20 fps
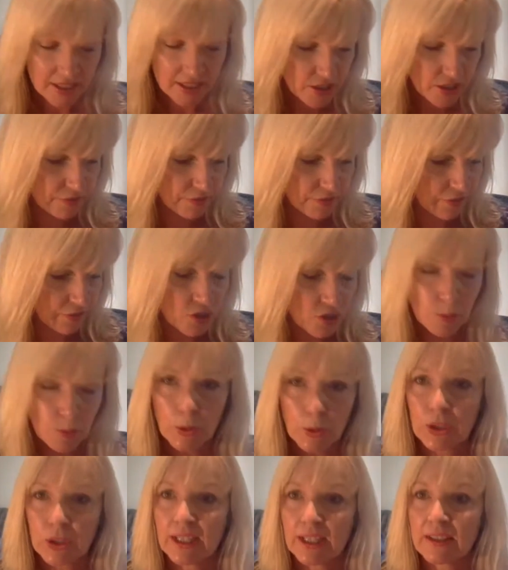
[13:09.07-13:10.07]
It's the
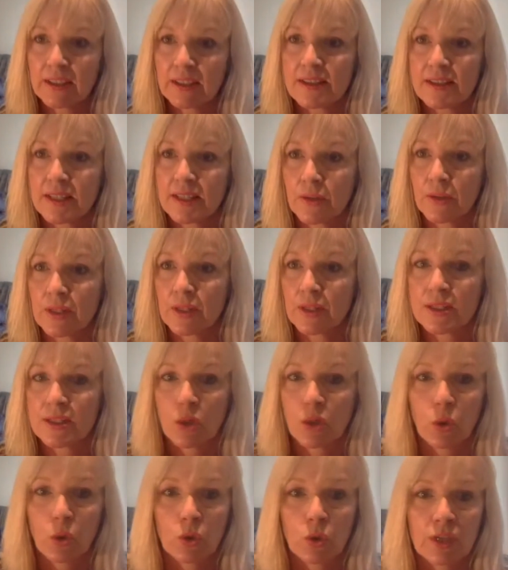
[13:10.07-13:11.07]
first book in a
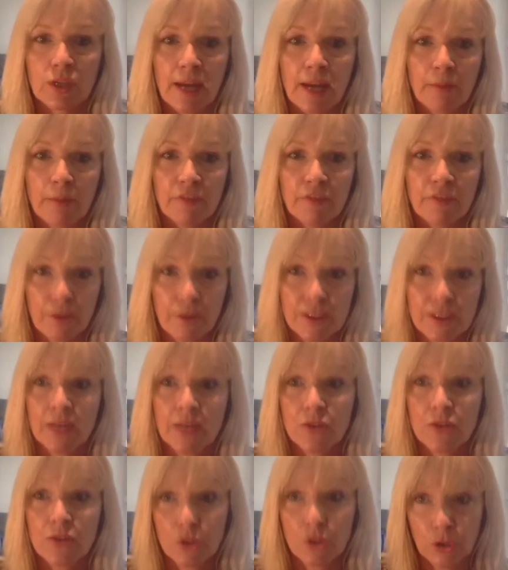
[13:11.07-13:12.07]
series called Fairy
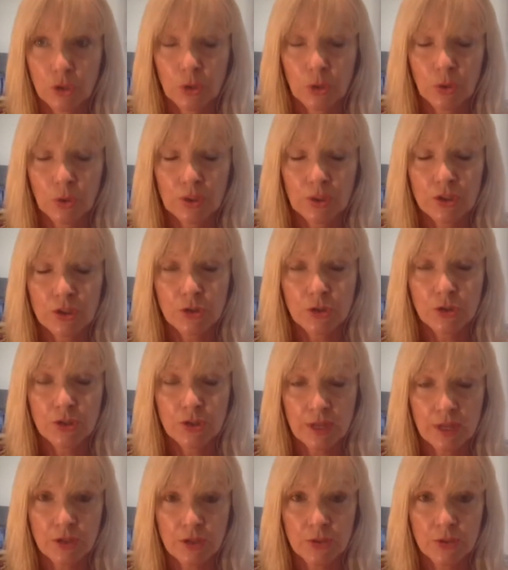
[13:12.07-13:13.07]
Tales in New York, as
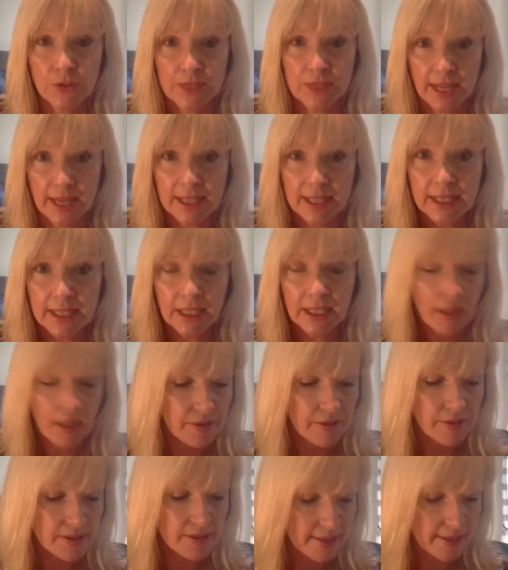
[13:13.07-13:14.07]
you said.
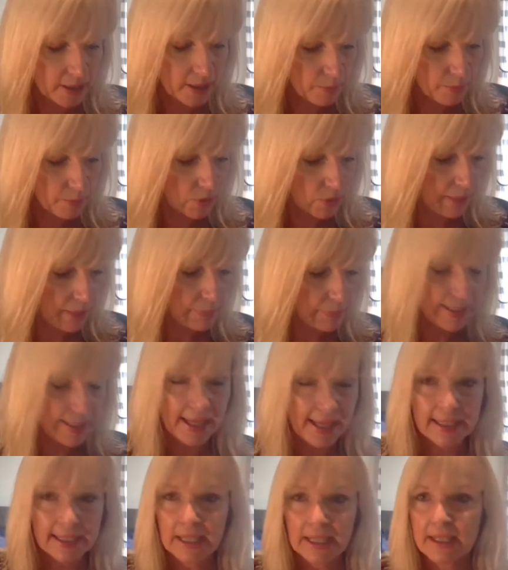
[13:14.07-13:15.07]
The second book I'm
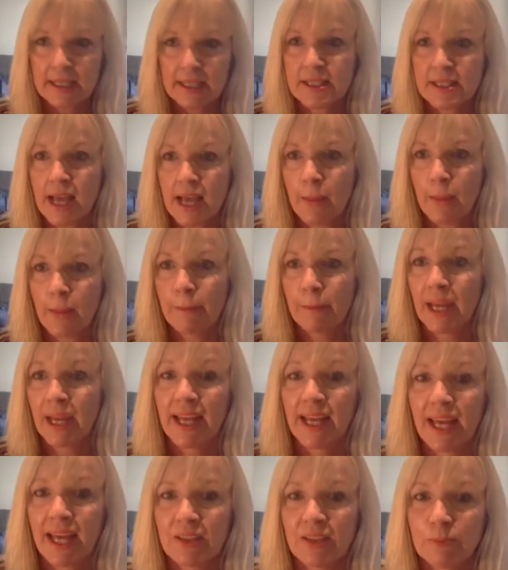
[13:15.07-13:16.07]
planning is
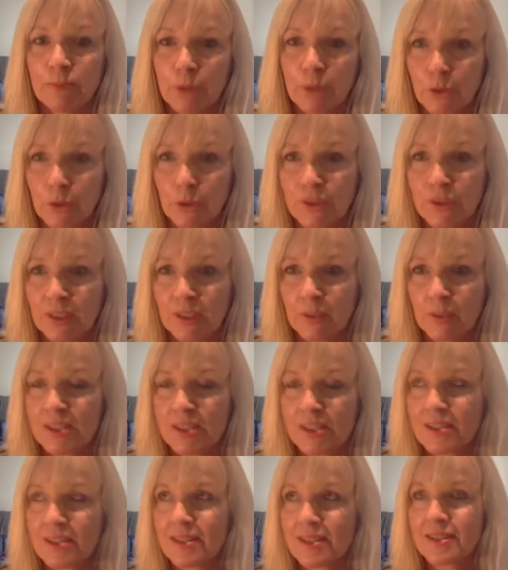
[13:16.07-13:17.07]
Manhattan Beauty,
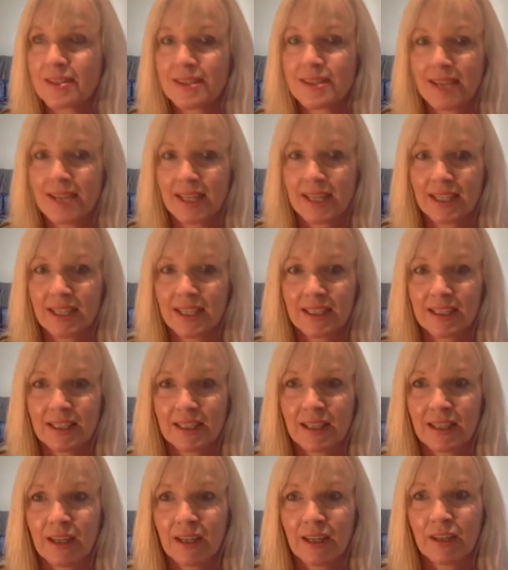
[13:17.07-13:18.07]
which is the
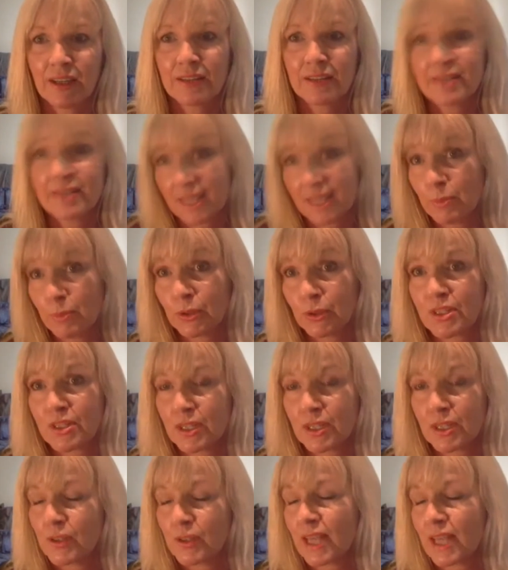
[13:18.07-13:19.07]
second book in
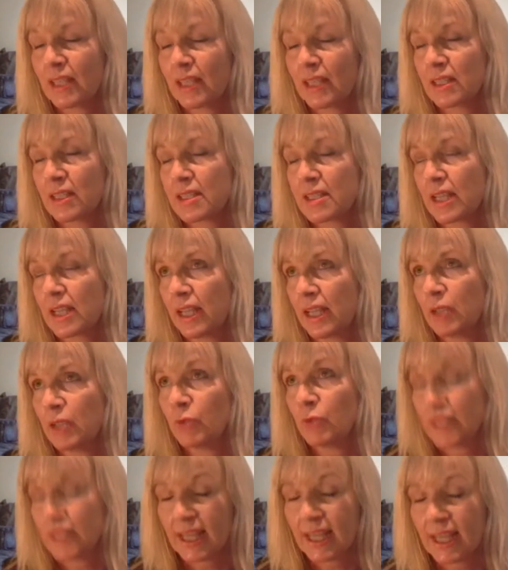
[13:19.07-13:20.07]
the series, and it's
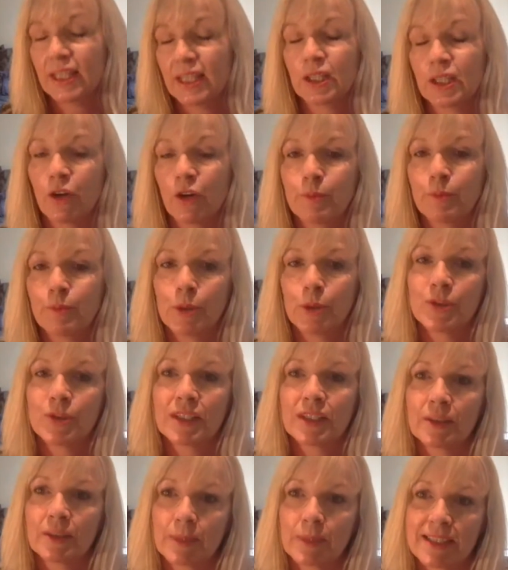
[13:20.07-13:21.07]
a retelling of
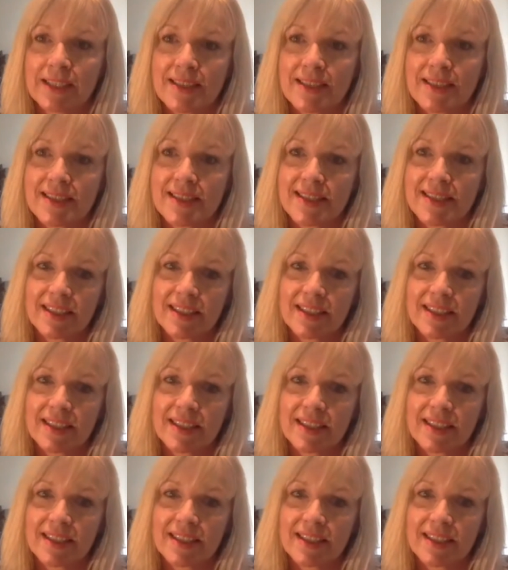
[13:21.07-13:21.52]
Beauty and the Beast.